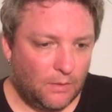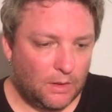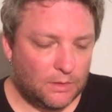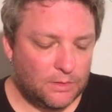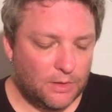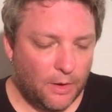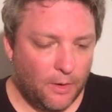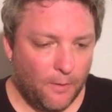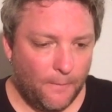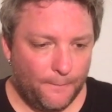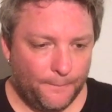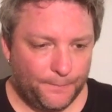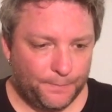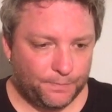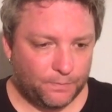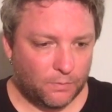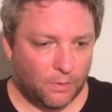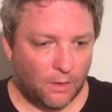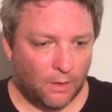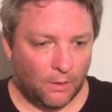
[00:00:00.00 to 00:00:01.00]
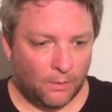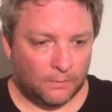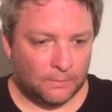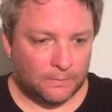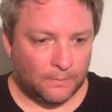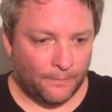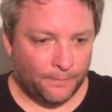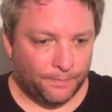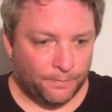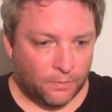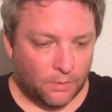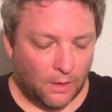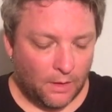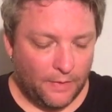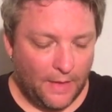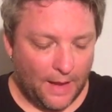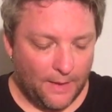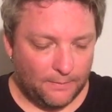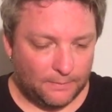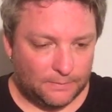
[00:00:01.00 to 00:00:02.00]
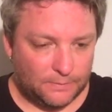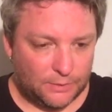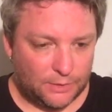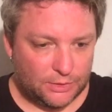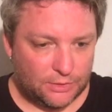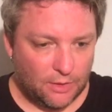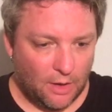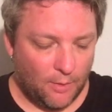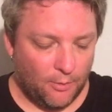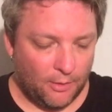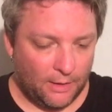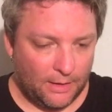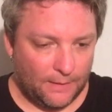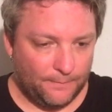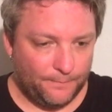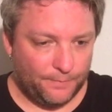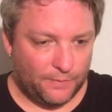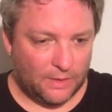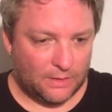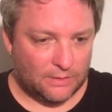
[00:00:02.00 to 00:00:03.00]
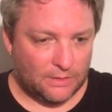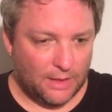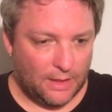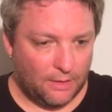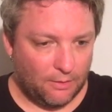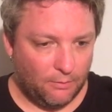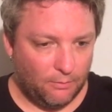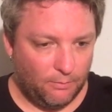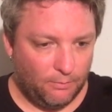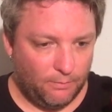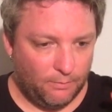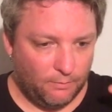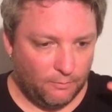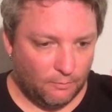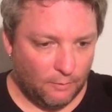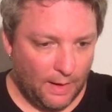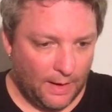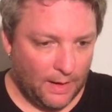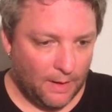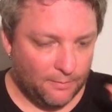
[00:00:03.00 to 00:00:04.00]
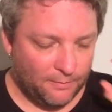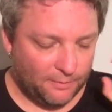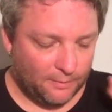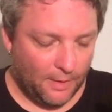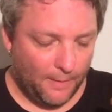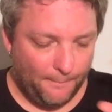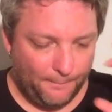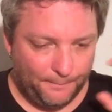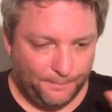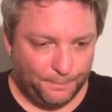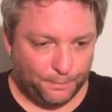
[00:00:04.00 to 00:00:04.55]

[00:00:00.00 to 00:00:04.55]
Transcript: So that strawberry is like right up front